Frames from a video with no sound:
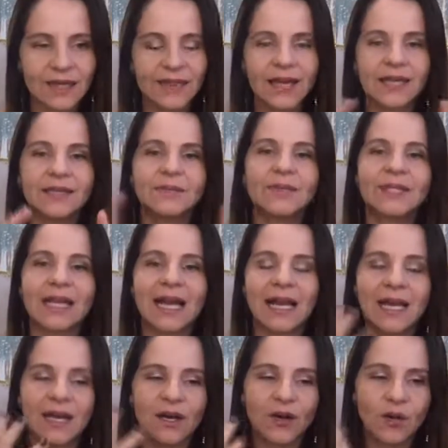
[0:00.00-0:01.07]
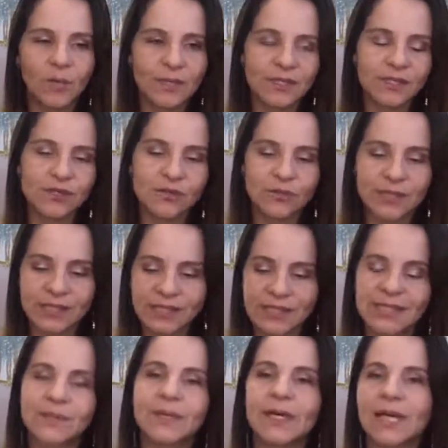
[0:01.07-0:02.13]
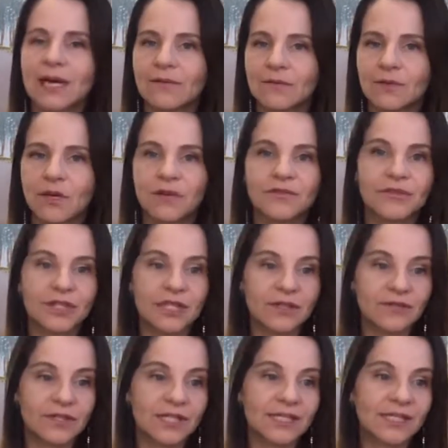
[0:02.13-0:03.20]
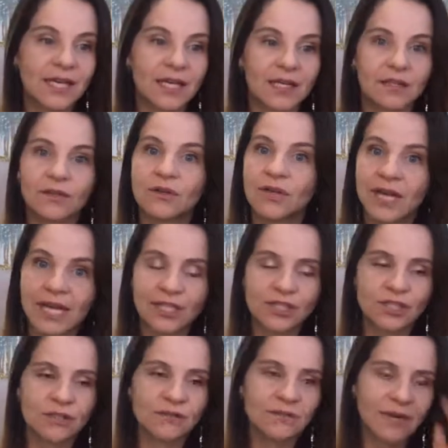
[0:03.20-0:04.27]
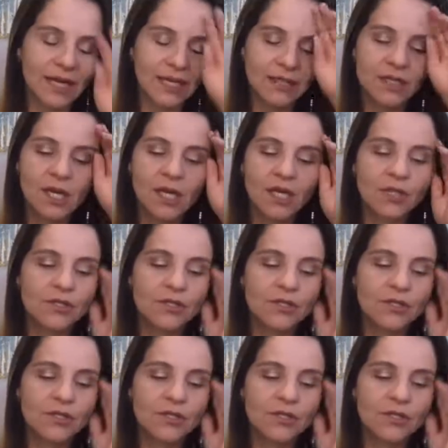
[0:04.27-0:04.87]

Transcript: and that mandala opens to this deeper level of forgiveness and connection, right?